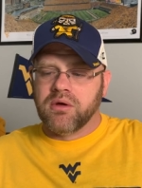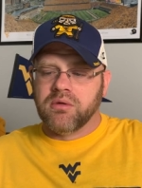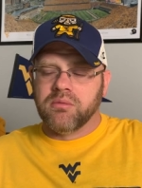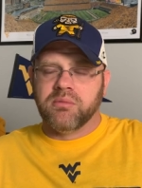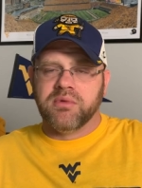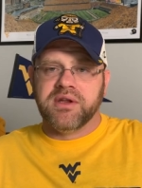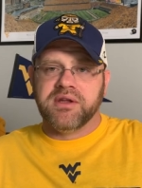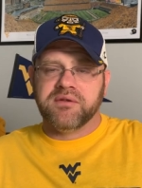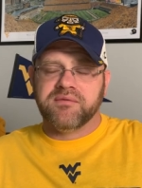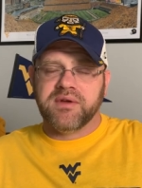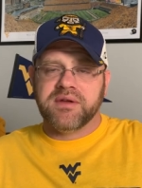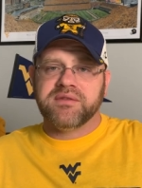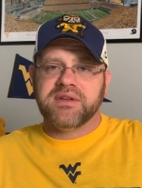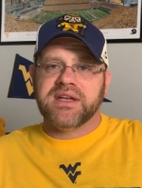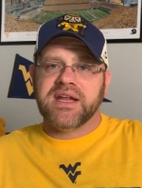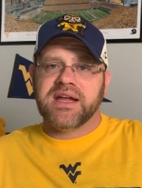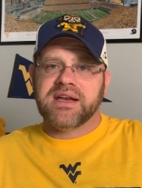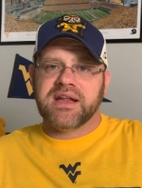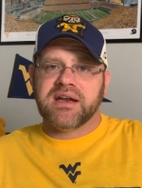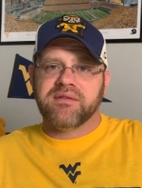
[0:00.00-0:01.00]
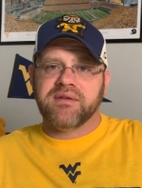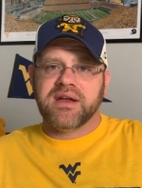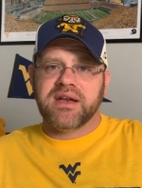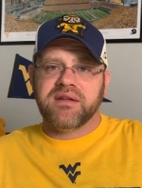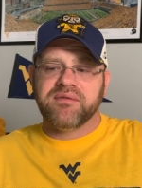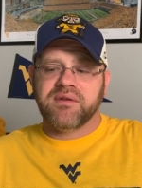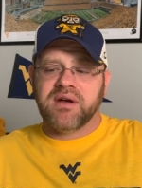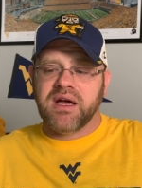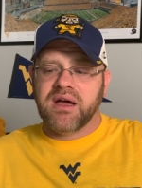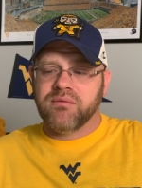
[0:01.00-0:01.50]
But he's 59 out of
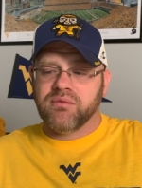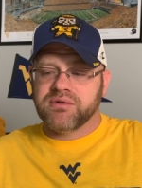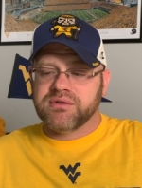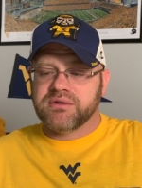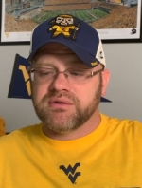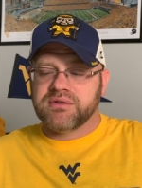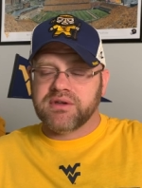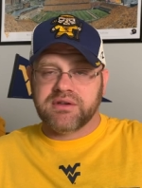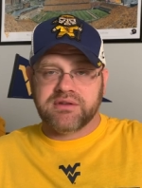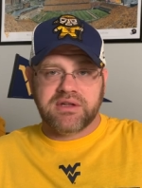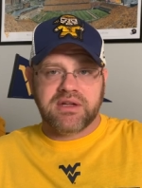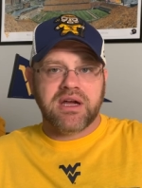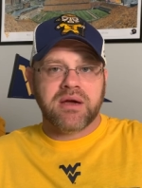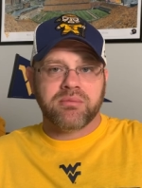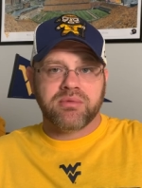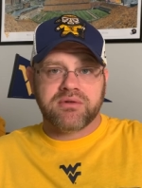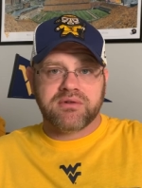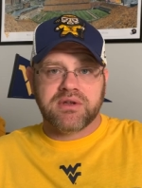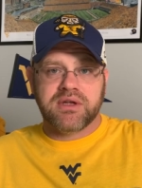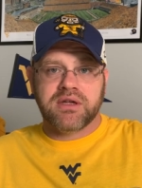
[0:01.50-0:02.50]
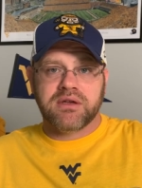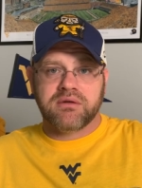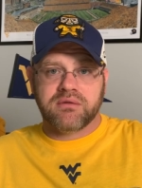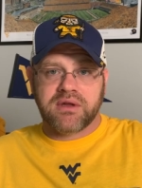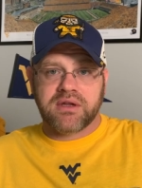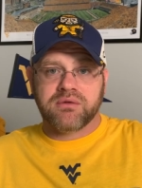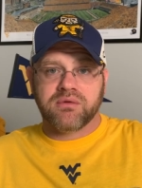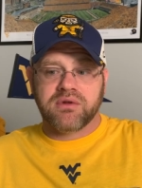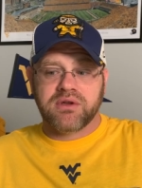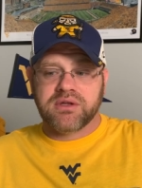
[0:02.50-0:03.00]
85, which is 69%.
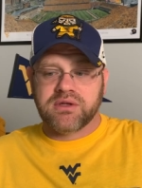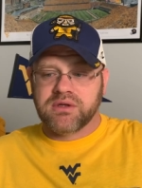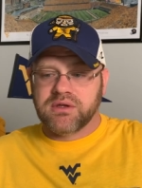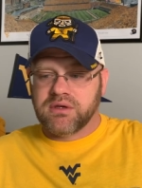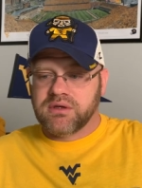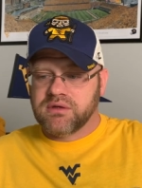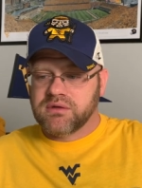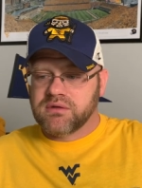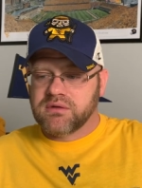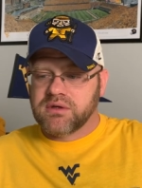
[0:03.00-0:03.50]
That's really good.